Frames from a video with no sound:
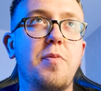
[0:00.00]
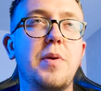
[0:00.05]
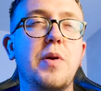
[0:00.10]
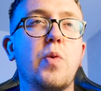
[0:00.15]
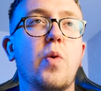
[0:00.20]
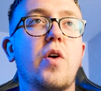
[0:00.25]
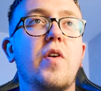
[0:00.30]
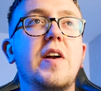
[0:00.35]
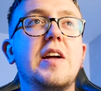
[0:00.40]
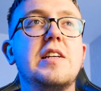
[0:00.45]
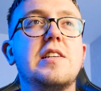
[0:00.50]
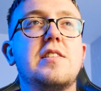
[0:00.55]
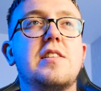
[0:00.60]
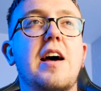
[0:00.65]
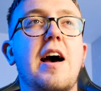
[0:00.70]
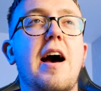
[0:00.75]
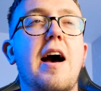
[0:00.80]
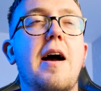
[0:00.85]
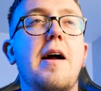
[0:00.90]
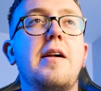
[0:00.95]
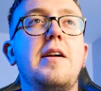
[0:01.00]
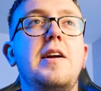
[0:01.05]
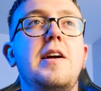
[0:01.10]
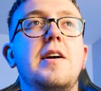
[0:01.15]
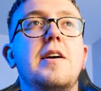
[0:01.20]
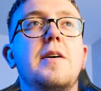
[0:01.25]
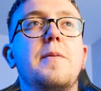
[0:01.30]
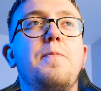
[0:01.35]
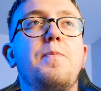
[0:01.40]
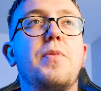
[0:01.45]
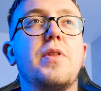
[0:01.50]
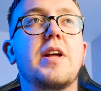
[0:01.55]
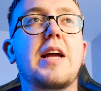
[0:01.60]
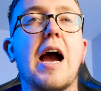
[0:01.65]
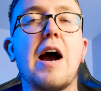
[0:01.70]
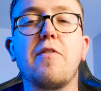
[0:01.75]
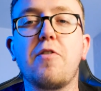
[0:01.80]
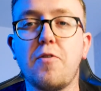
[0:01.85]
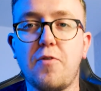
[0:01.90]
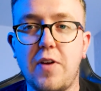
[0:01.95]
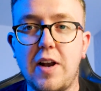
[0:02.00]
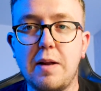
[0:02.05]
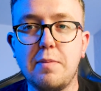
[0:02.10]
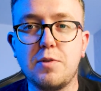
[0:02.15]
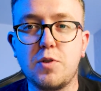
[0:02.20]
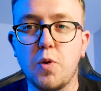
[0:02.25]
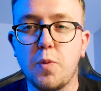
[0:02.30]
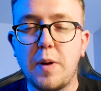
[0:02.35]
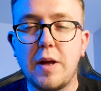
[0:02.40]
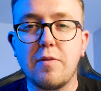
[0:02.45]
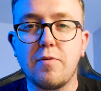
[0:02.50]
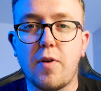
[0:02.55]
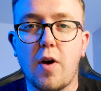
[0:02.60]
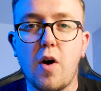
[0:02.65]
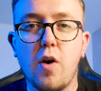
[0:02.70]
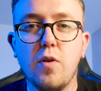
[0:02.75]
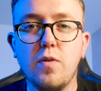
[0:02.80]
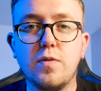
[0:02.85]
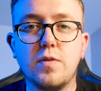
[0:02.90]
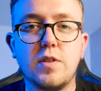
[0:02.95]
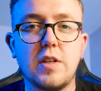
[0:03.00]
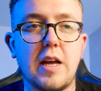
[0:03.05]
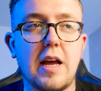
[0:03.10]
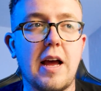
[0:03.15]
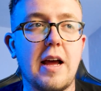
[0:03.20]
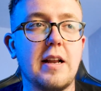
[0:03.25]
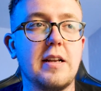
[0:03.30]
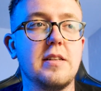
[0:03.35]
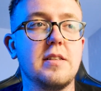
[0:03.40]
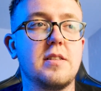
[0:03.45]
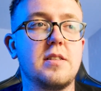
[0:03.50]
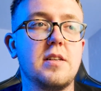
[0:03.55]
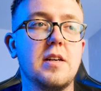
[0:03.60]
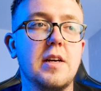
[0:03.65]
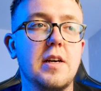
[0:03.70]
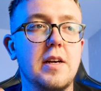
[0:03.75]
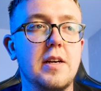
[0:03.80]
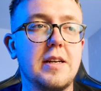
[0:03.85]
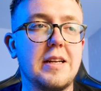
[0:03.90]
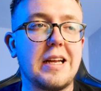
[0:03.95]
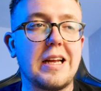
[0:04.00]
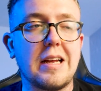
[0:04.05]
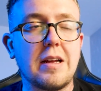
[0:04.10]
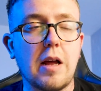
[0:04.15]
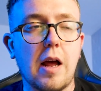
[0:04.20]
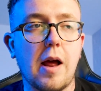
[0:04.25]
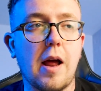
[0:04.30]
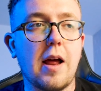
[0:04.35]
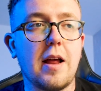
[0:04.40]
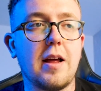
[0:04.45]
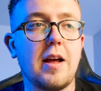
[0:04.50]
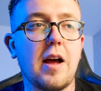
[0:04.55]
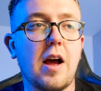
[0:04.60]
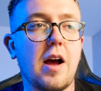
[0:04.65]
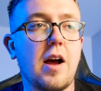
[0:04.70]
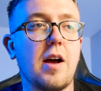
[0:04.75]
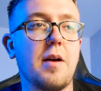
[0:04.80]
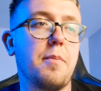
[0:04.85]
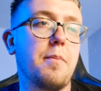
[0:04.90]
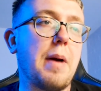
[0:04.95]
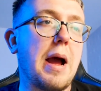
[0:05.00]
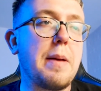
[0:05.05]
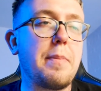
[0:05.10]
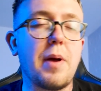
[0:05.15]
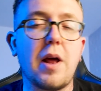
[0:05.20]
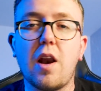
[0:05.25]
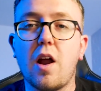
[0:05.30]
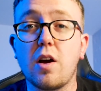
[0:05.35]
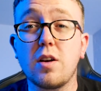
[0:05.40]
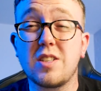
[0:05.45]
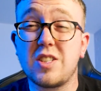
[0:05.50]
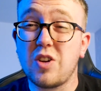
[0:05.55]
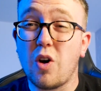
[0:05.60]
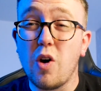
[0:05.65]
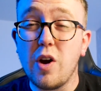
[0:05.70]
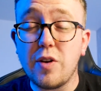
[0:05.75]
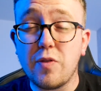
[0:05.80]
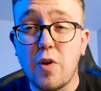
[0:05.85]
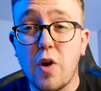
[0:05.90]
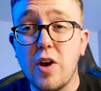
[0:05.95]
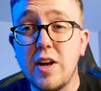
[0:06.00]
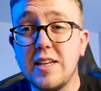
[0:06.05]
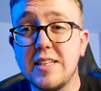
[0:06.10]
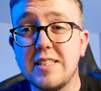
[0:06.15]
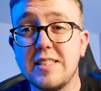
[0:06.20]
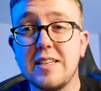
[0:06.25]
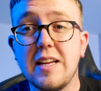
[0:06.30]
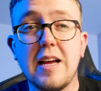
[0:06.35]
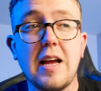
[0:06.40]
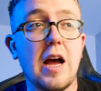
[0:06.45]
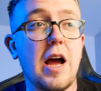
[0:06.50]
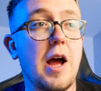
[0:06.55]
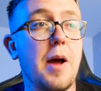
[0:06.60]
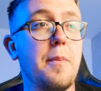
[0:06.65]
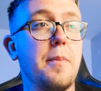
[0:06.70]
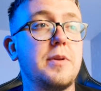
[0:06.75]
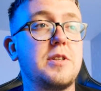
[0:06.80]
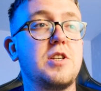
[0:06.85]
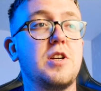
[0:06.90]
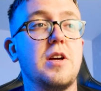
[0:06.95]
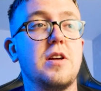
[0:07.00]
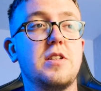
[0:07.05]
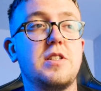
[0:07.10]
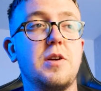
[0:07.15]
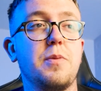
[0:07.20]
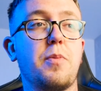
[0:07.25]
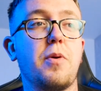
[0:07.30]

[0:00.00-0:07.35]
of me worries that Calvin Phillips will be involved, and maybe alongside Rice to